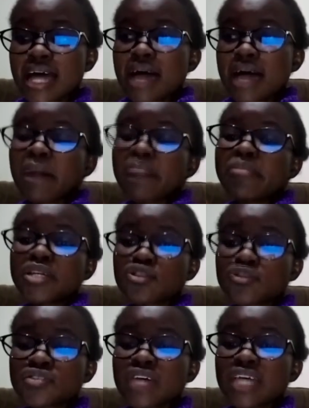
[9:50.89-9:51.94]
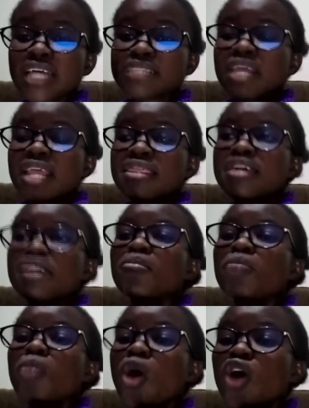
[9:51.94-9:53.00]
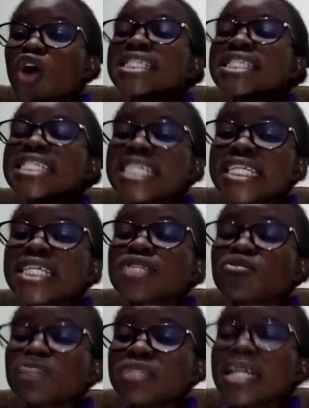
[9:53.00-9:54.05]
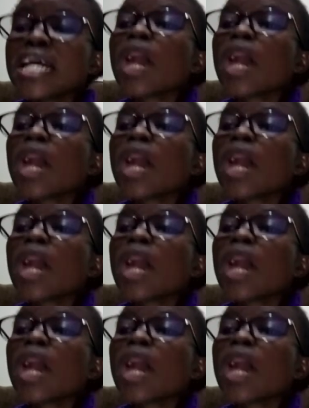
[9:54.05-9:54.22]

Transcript: um, a bit of strides, but I think more still needs to be done.